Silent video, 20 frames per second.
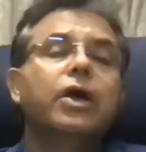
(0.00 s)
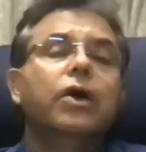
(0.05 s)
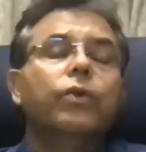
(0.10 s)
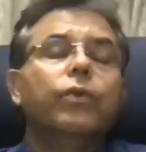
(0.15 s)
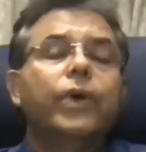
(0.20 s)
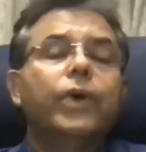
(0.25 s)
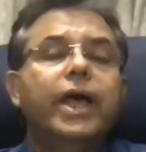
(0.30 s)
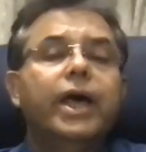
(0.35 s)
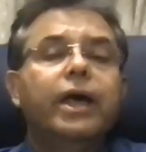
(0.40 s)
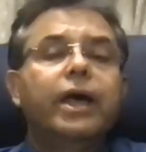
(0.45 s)

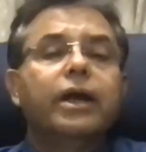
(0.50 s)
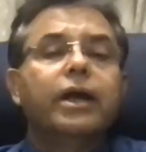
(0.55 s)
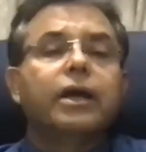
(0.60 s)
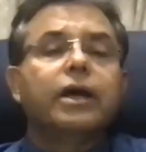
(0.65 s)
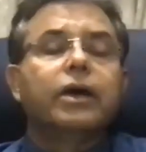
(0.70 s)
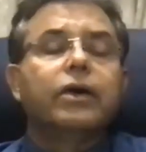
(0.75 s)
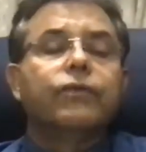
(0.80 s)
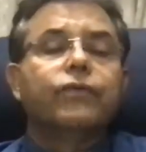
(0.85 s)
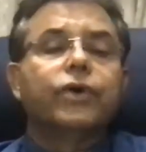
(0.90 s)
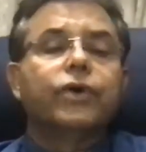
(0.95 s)

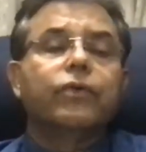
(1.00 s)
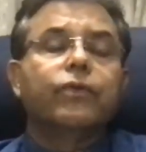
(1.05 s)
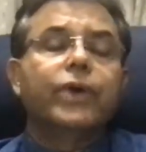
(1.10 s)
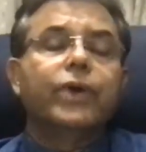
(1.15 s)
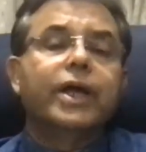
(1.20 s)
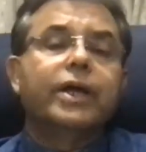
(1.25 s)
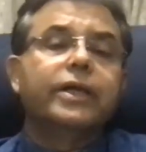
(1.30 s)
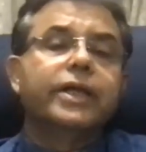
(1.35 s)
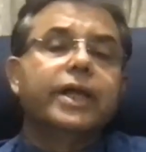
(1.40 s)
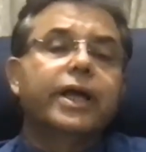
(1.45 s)
where
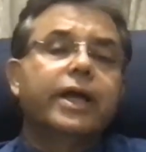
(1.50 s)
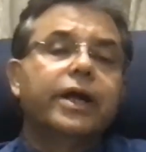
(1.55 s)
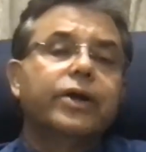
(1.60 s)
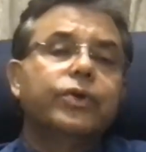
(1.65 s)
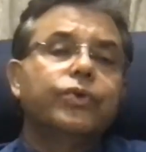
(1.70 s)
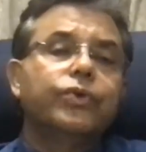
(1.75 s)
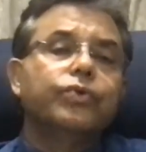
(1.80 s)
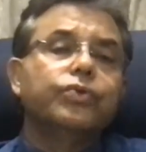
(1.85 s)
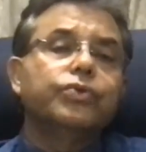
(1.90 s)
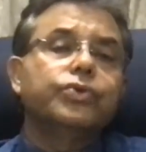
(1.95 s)
they had
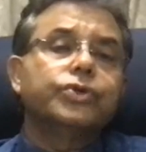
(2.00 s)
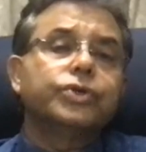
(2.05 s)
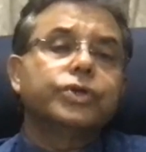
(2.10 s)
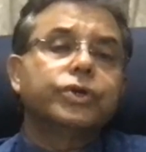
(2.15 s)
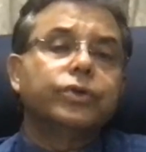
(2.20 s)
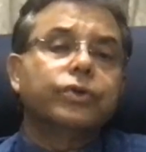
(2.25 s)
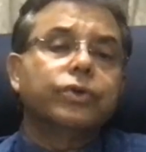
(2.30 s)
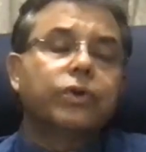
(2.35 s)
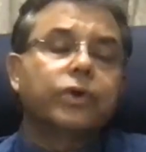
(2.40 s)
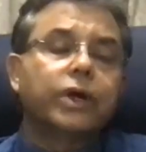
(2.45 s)
used
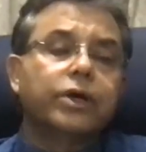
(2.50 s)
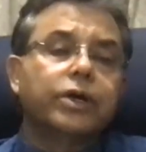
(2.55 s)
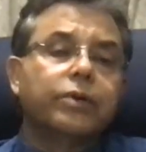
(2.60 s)
a